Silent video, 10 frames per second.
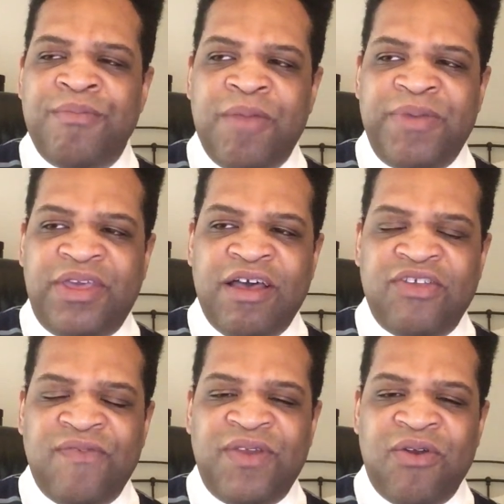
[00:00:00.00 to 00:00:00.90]
but
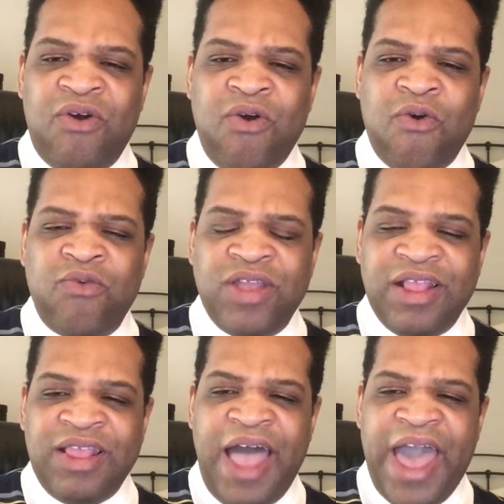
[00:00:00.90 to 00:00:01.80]
because of their own
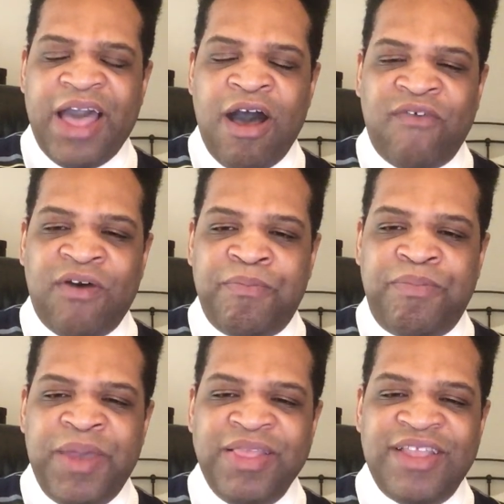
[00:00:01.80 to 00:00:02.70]
lack of
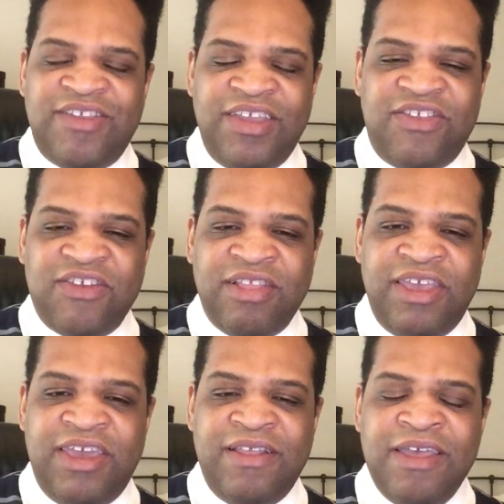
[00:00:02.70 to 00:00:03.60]
ability to
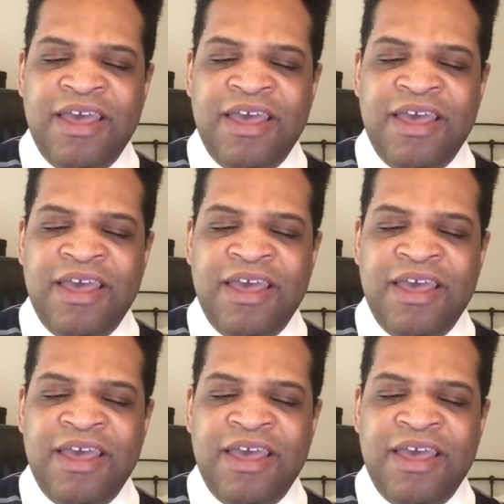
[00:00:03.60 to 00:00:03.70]
lead.